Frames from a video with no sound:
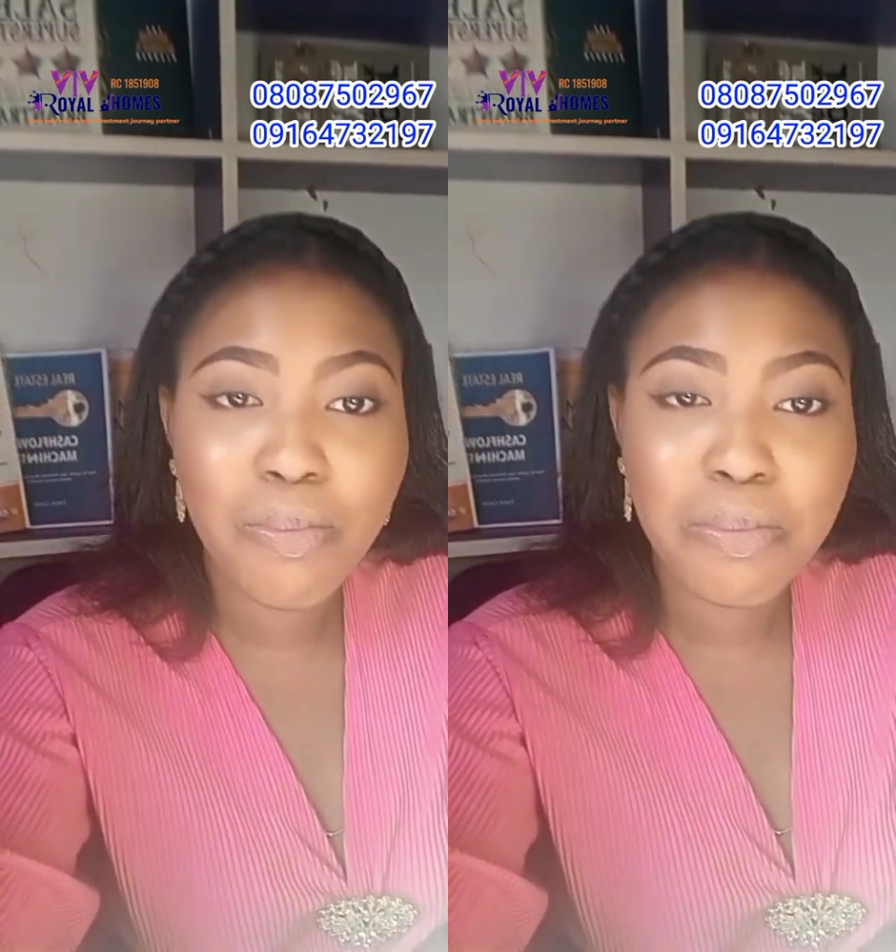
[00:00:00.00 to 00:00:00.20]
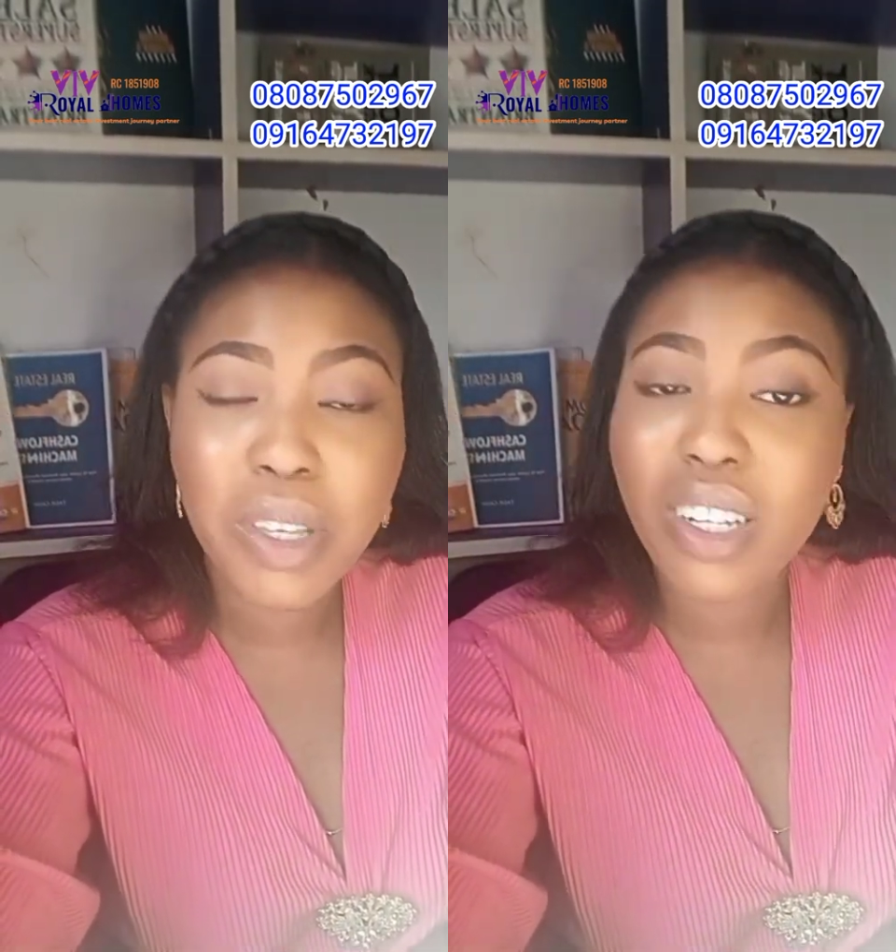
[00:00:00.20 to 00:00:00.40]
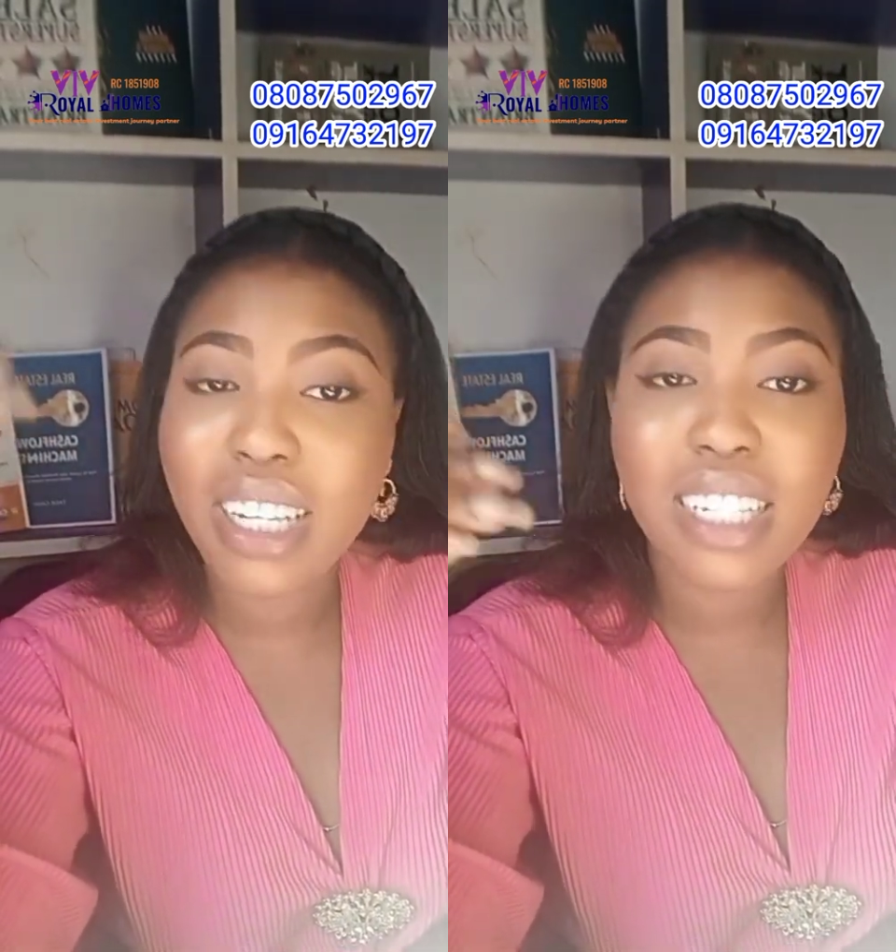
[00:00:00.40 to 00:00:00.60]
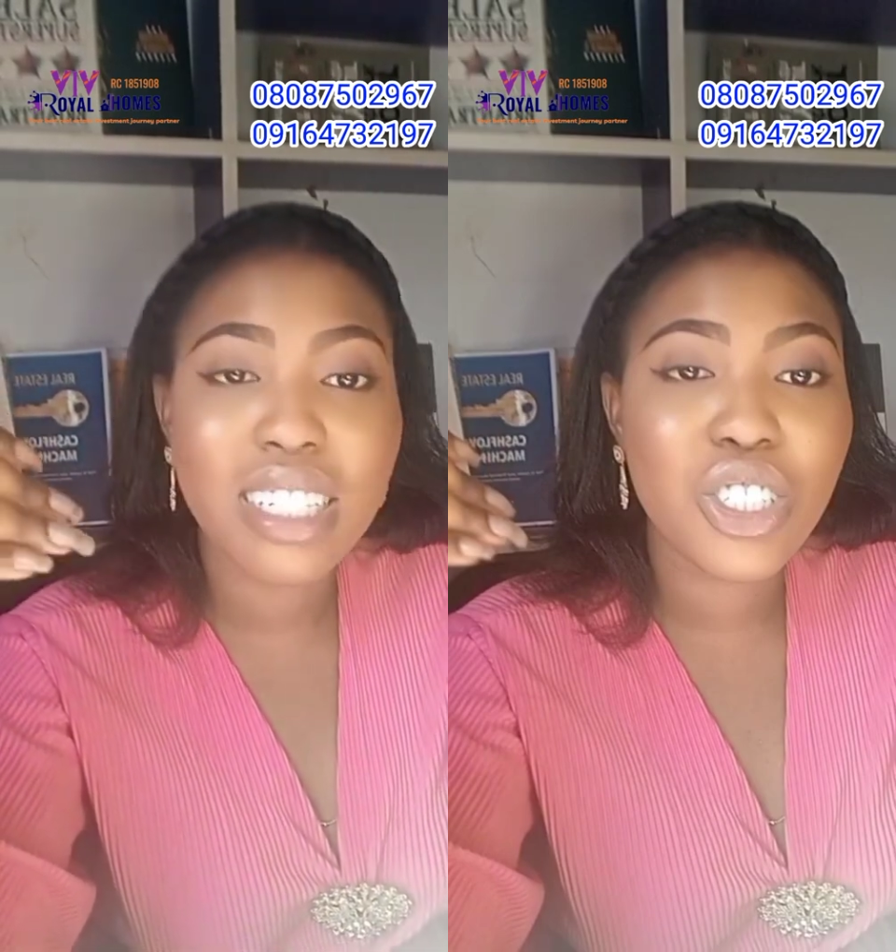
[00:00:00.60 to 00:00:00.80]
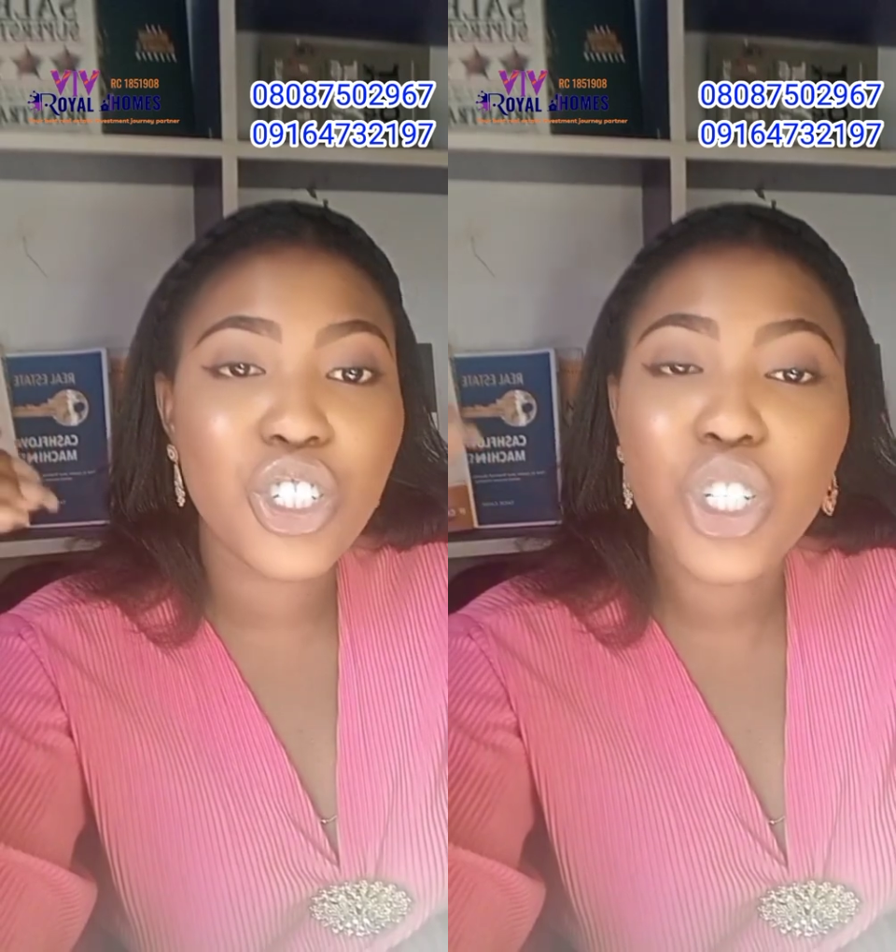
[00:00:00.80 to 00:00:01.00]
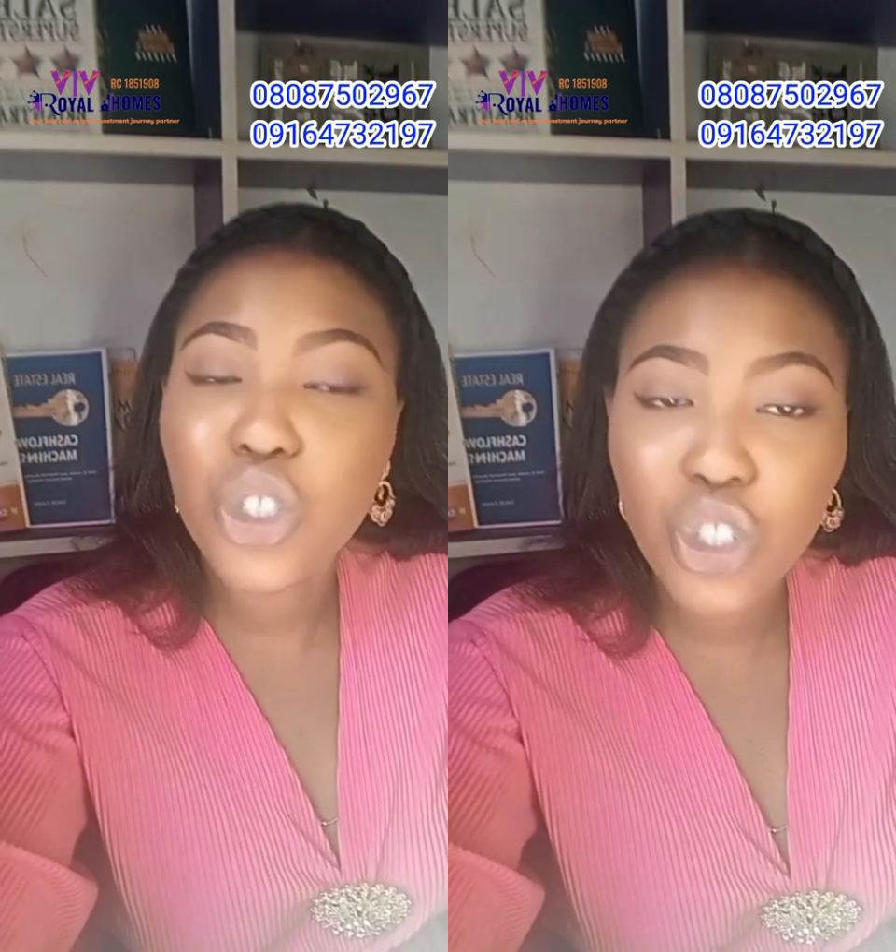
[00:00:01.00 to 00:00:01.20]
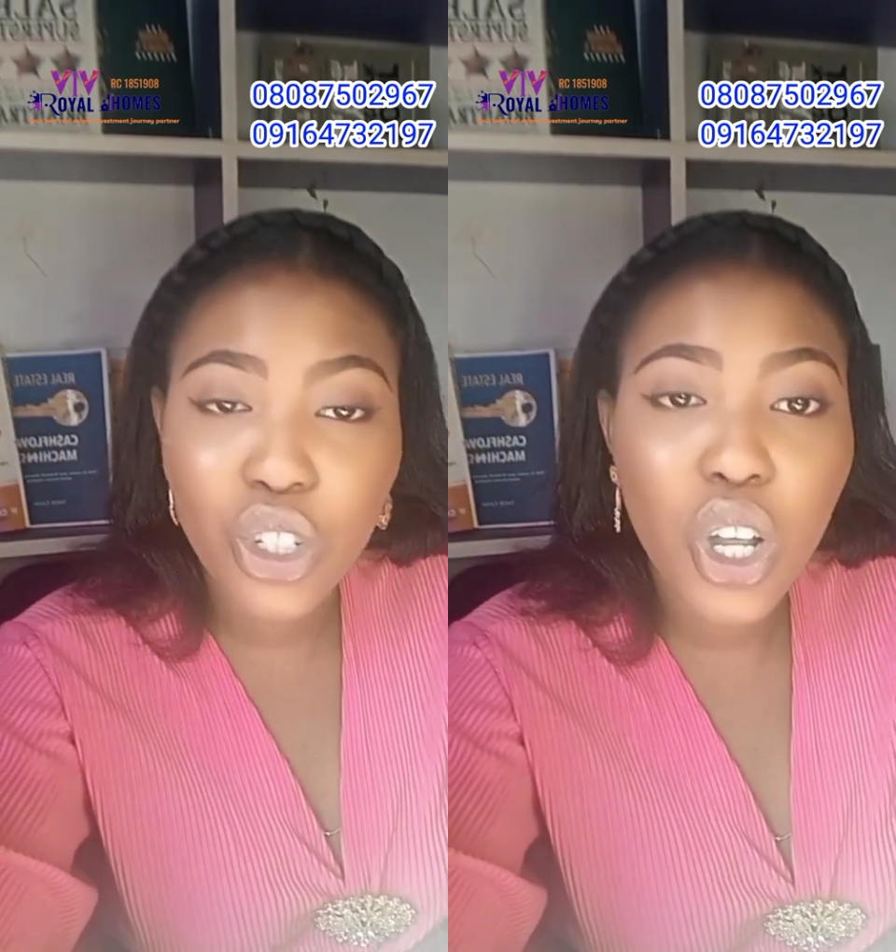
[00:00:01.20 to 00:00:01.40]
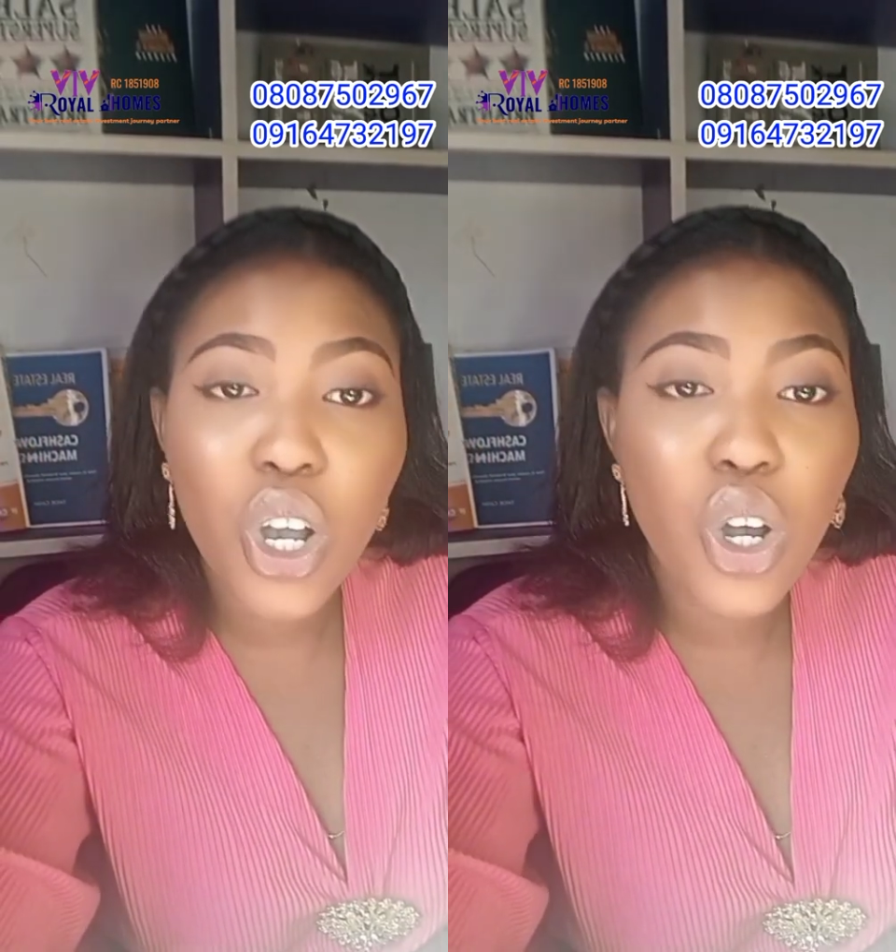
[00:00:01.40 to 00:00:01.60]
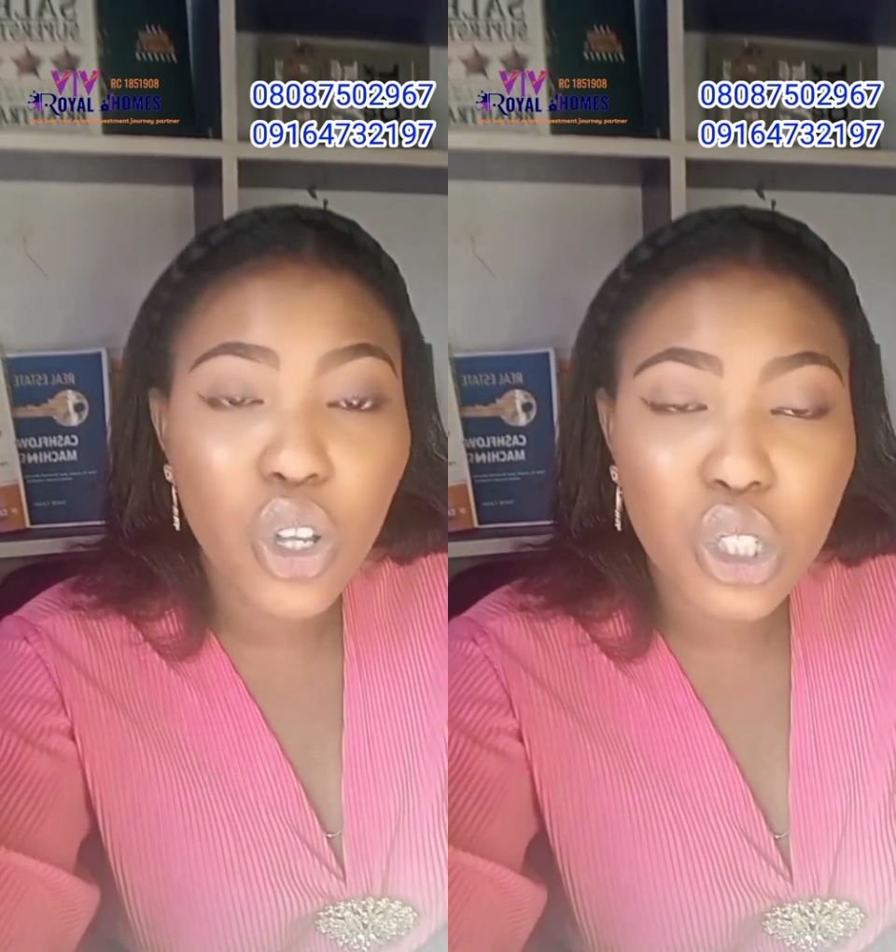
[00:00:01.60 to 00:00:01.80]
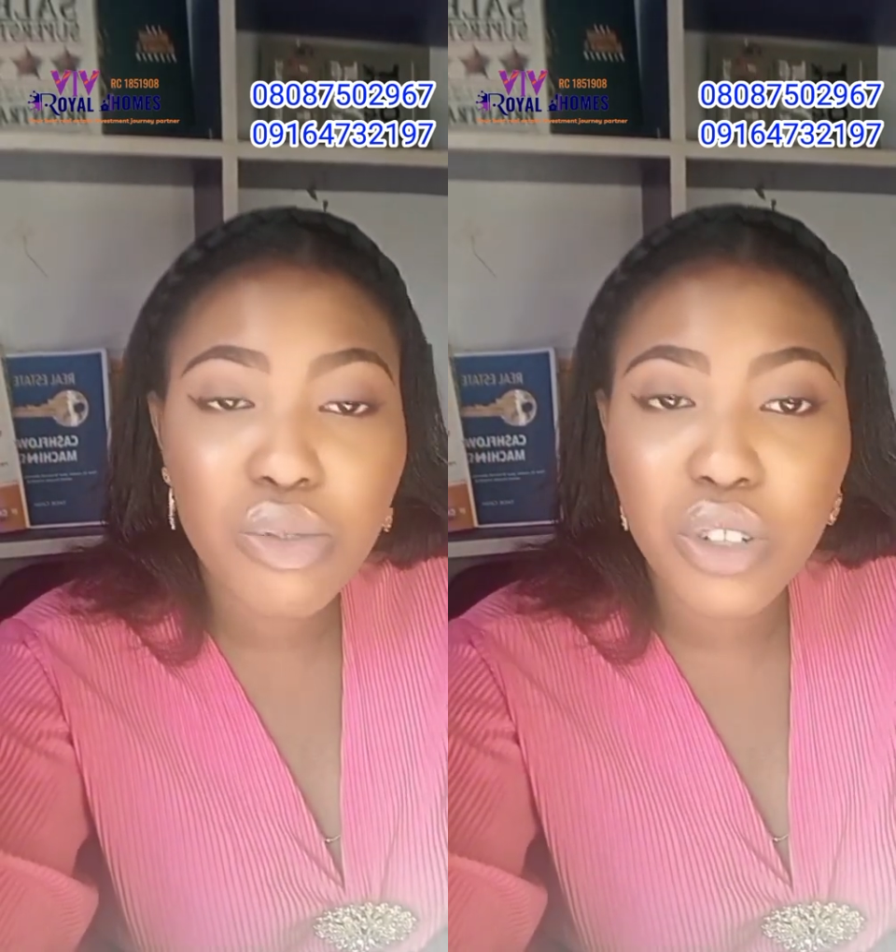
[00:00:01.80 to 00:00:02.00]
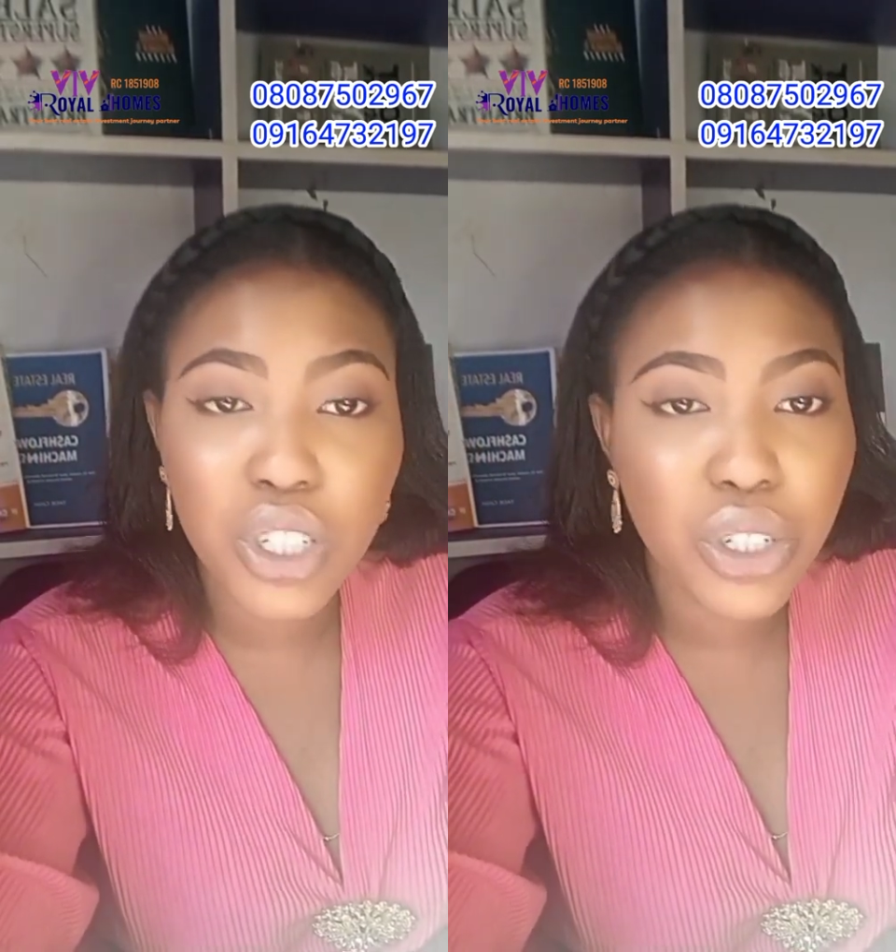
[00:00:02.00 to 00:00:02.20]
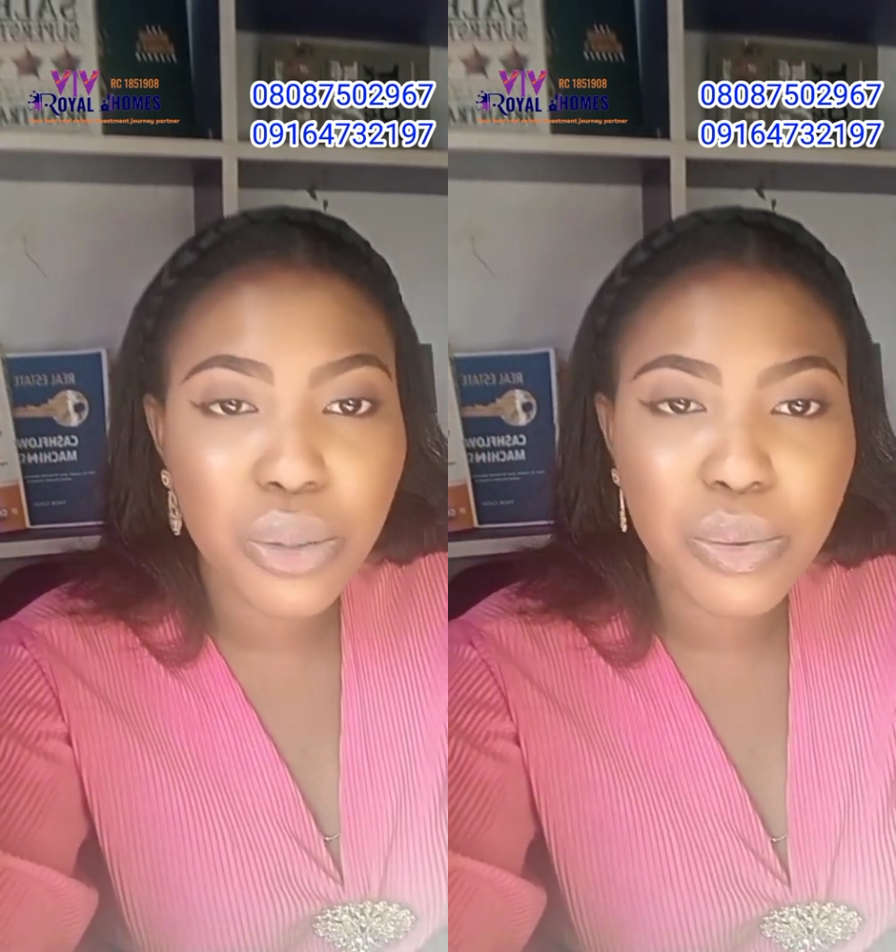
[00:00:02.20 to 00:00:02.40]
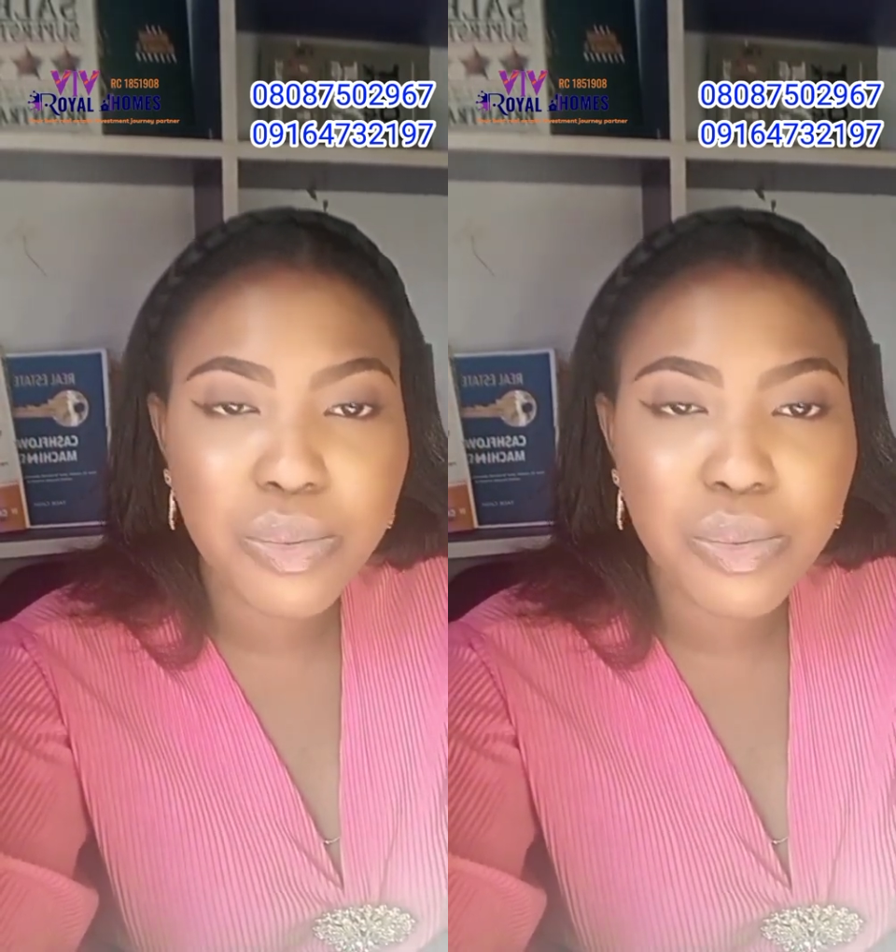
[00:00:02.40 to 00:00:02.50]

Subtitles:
because that's a huge loss for you.